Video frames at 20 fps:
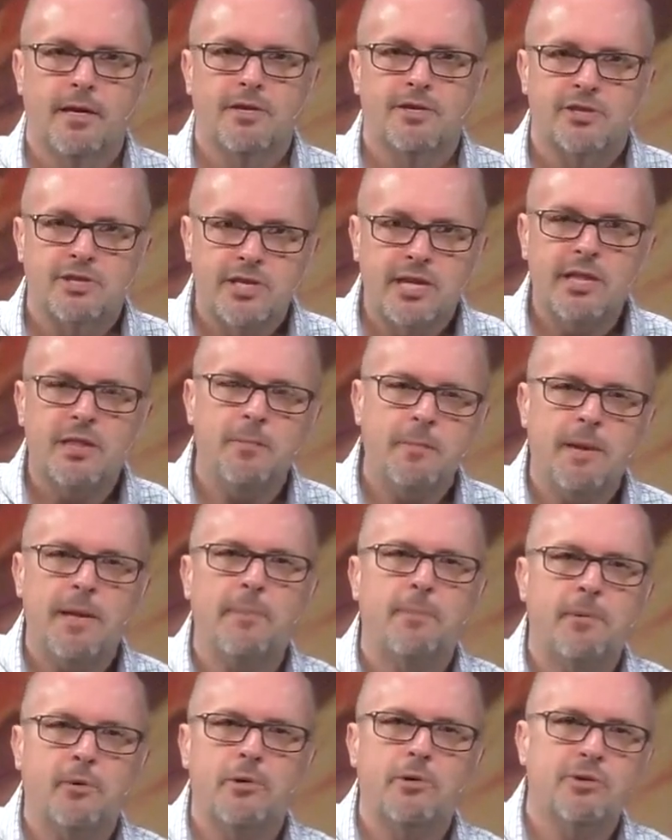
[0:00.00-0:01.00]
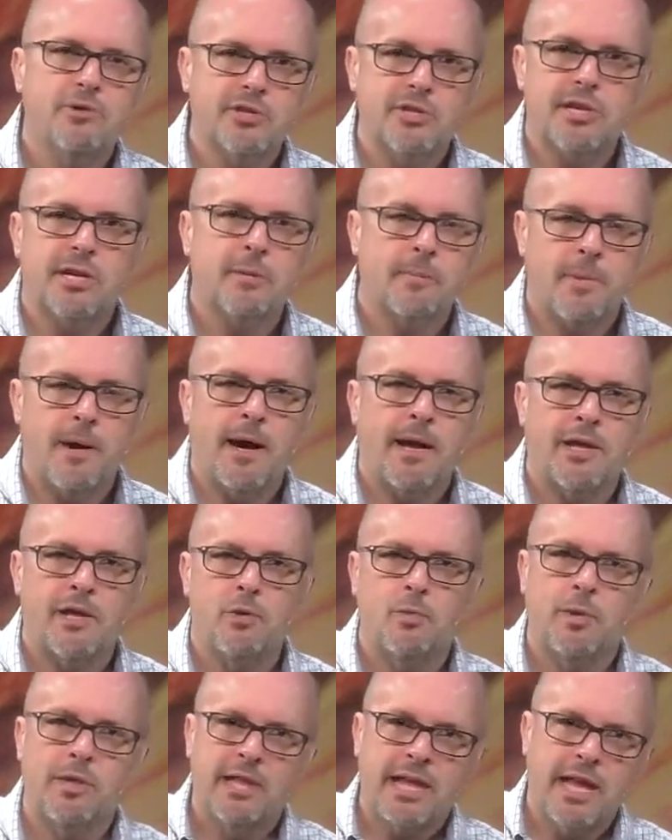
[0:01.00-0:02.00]
See the people who stick by
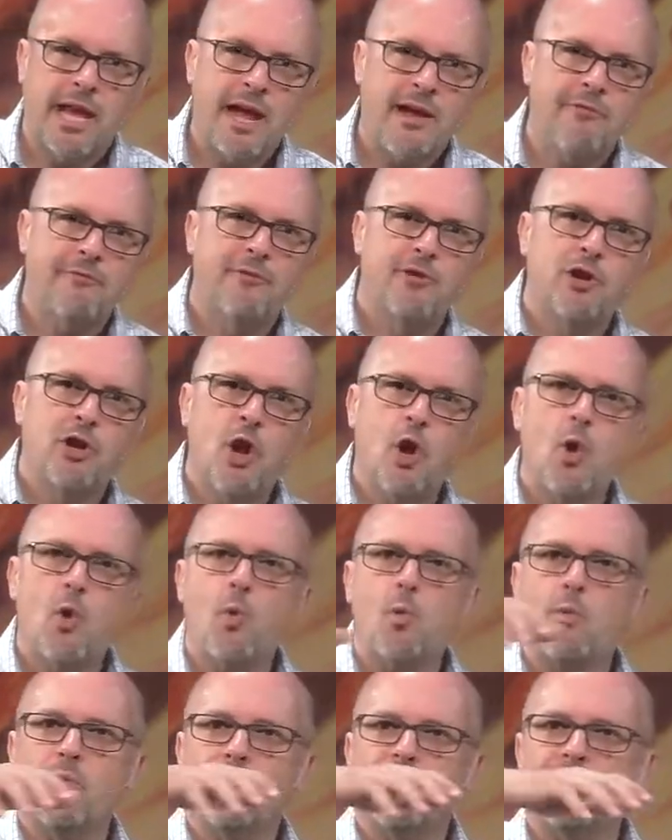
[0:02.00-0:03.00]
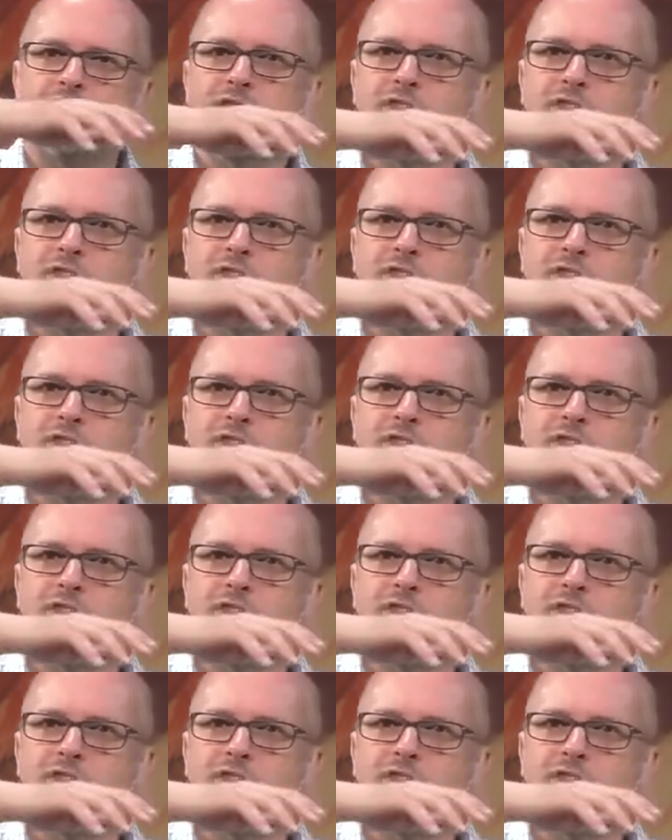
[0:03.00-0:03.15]
you when they have nothing